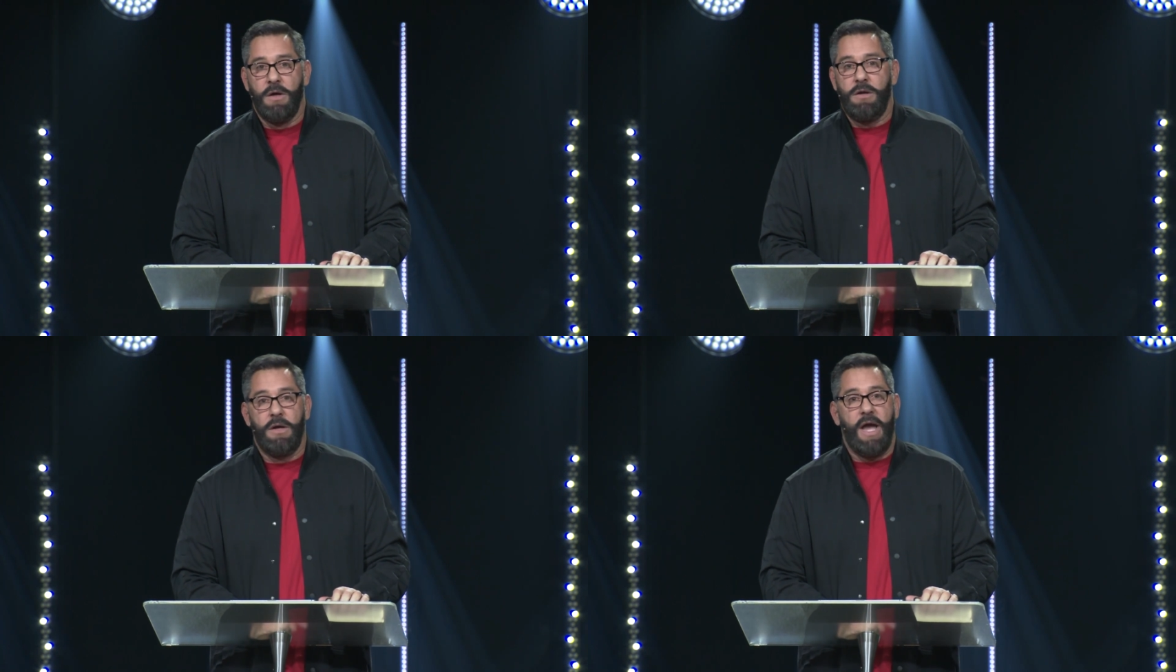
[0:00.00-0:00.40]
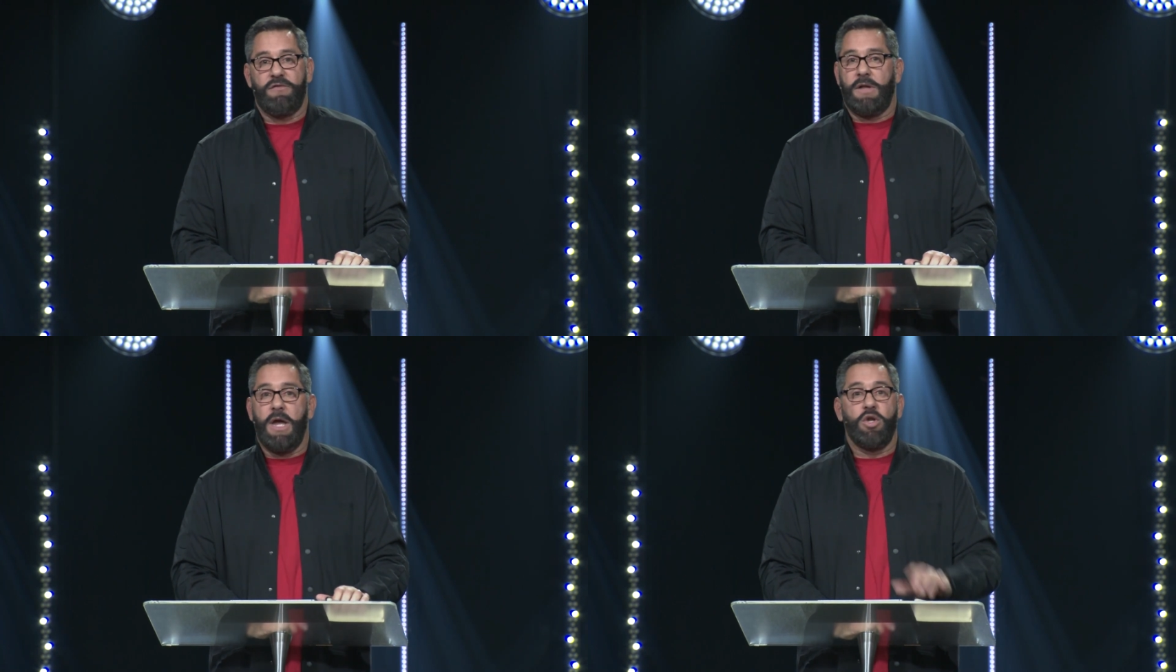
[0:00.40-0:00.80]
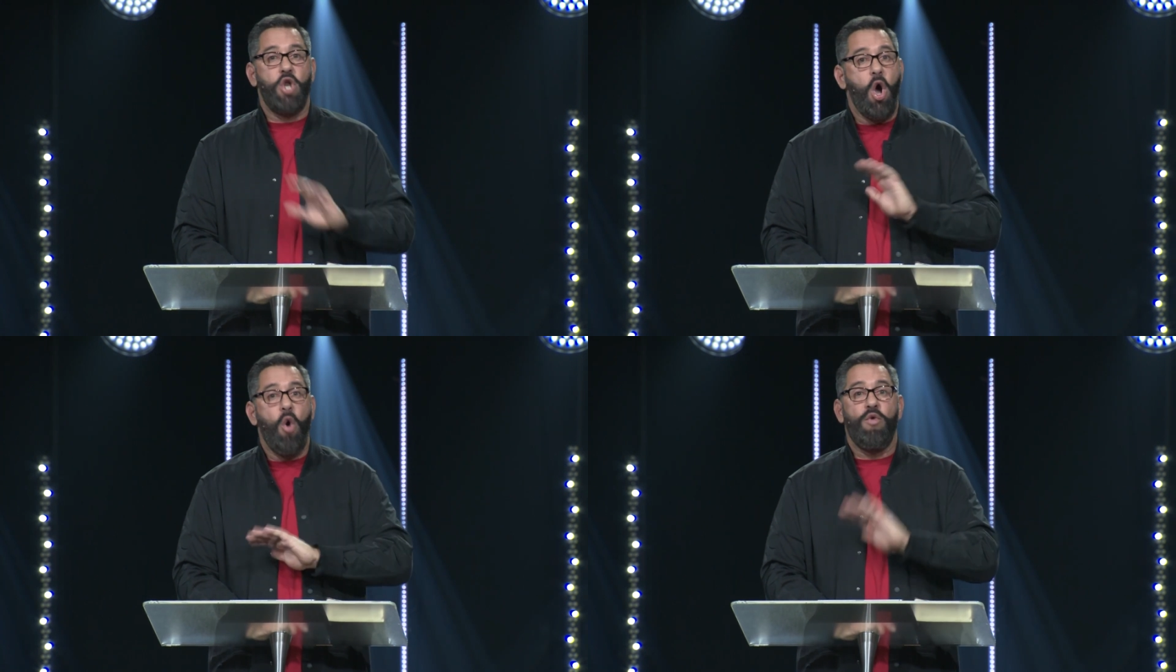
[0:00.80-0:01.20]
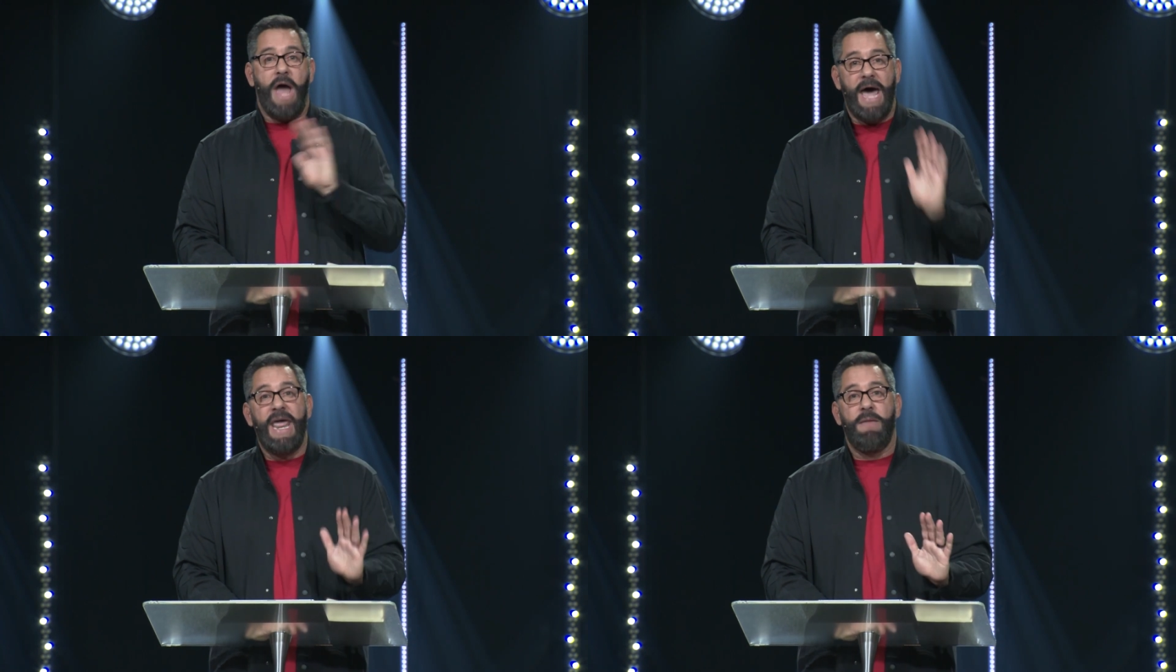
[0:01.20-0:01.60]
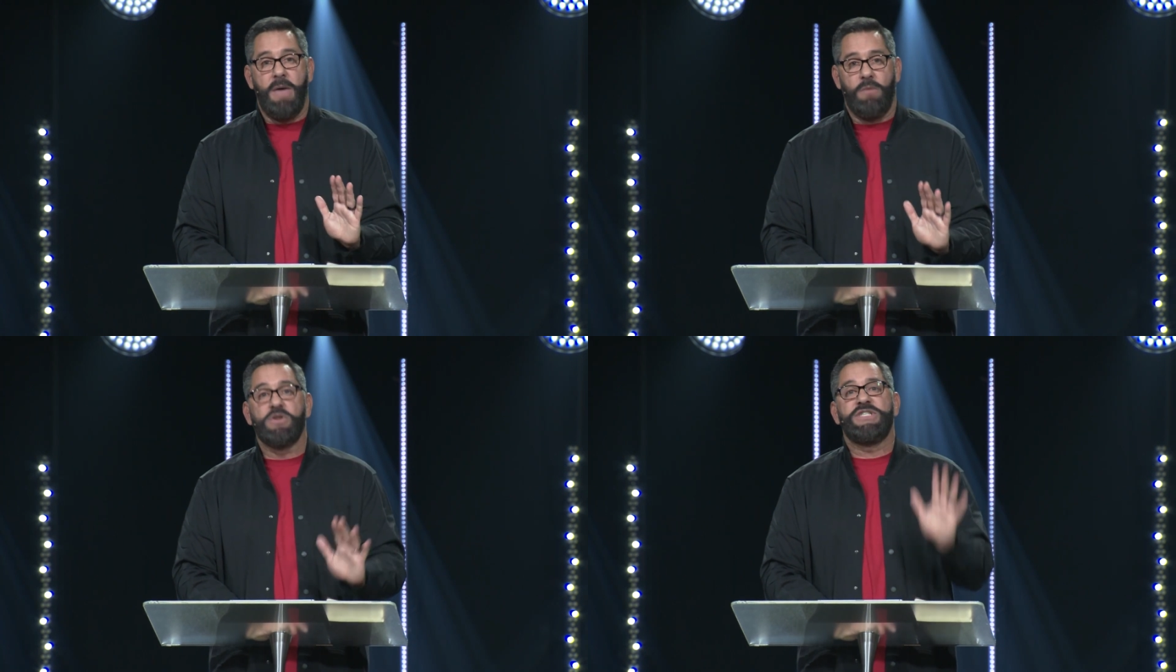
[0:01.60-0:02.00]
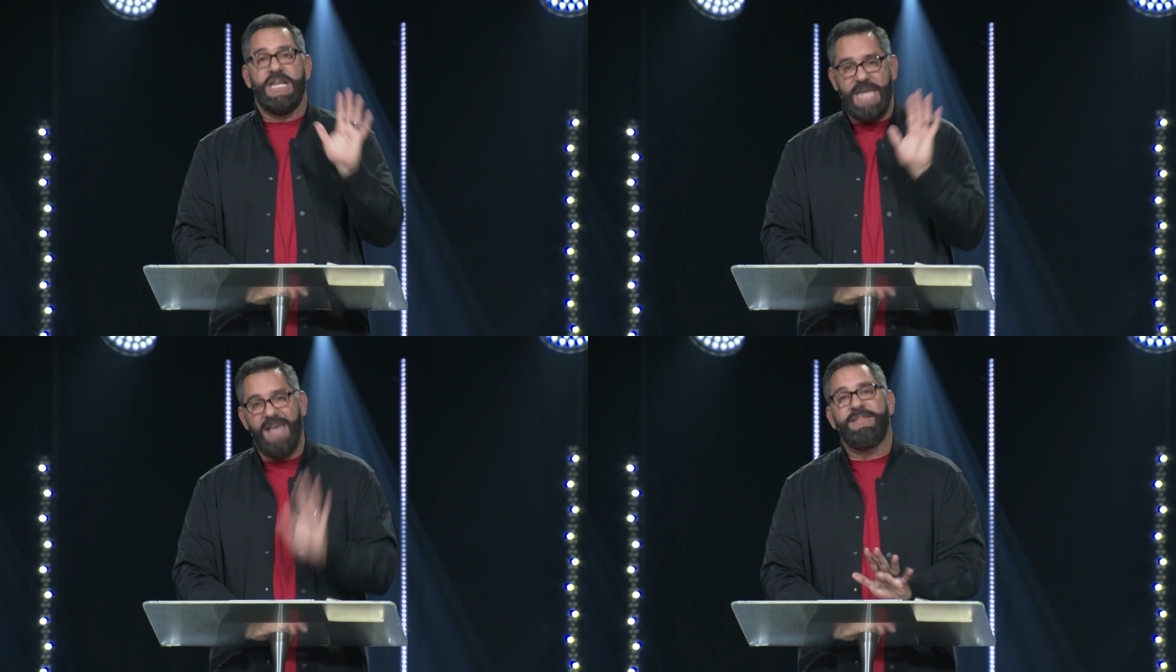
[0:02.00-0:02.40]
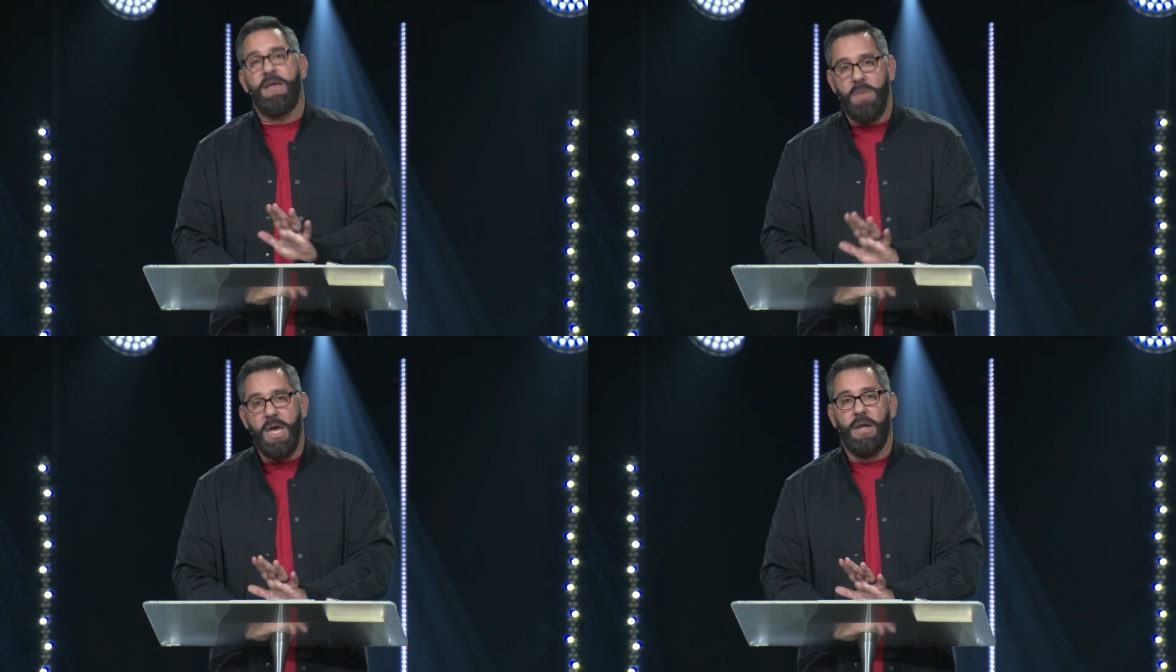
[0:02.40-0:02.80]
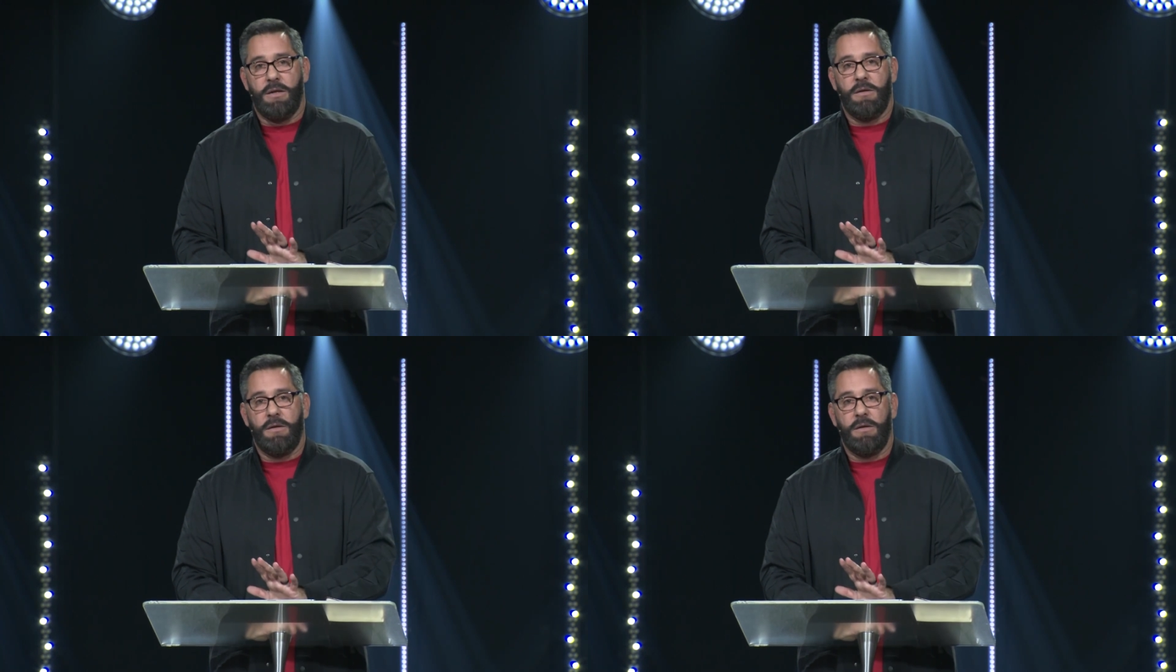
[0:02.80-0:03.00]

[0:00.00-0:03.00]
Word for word: you guys are like, no, not amen. We're saying yes, amen.